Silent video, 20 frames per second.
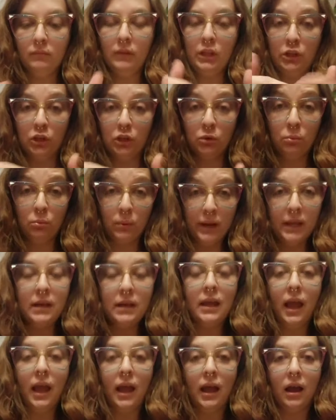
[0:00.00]
You can read
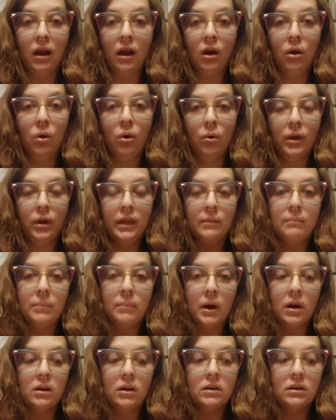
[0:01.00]
how it
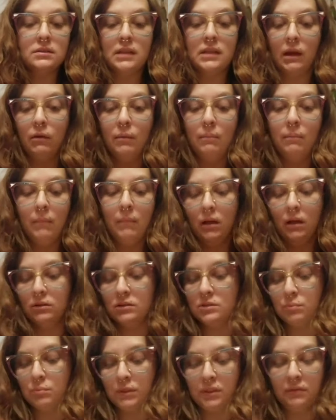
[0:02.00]
burns, how it
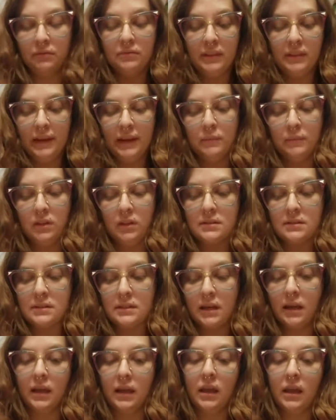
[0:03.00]
melts, what the flame looks
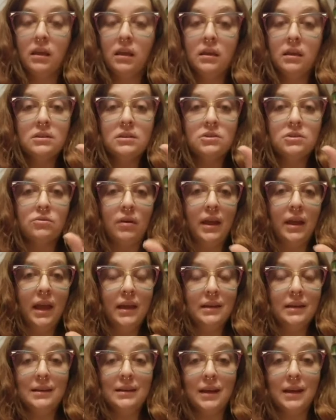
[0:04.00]
like. So I
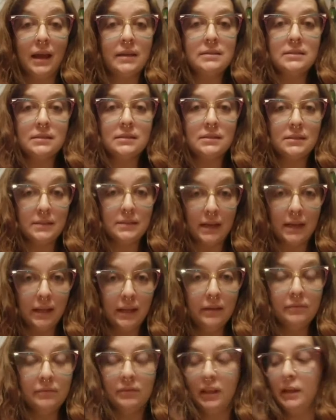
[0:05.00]
had a nice
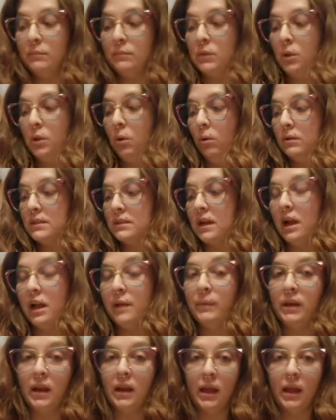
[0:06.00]
steady flame the whole
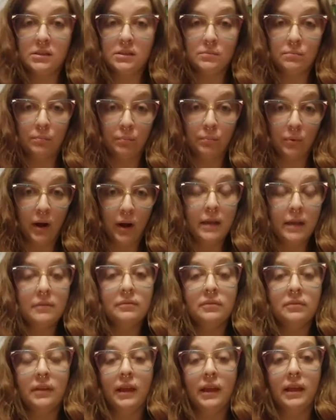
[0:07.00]
time, a nice bright
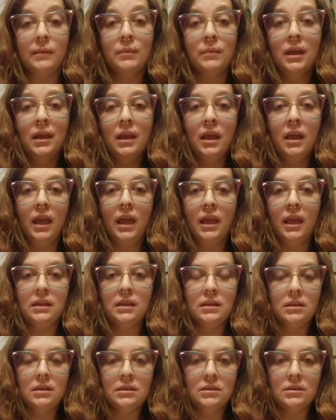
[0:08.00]
flame,
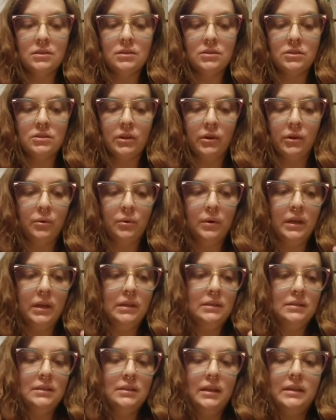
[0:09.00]
and so
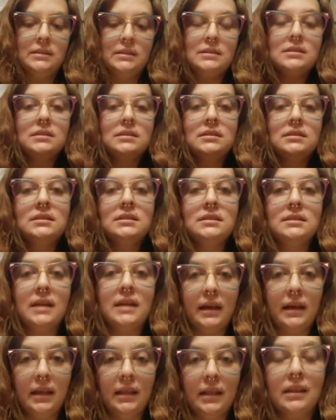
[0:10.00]
it's
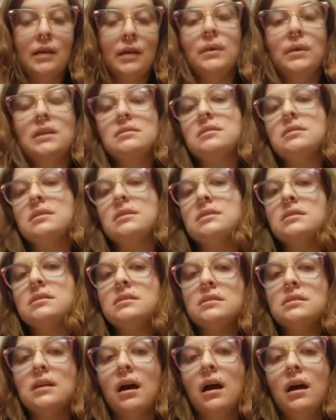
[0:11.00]
steady. That means it's
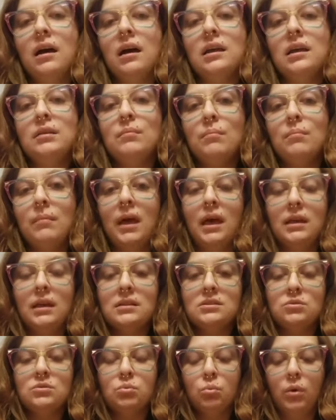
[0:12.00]
not
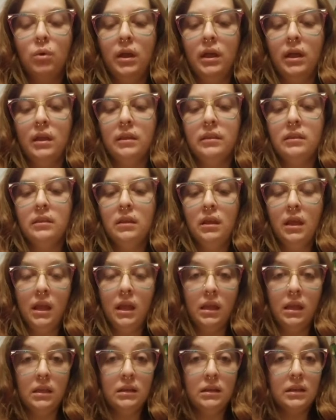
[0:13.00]
met with
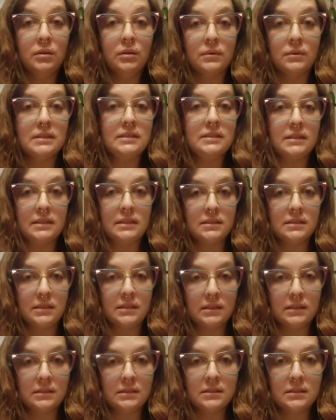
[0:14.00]
any
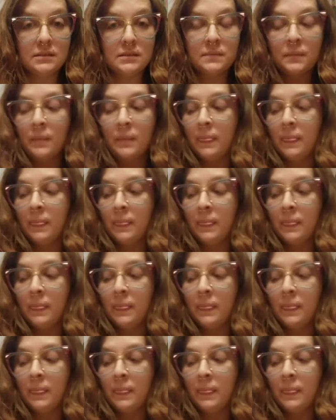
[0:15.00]
resistance.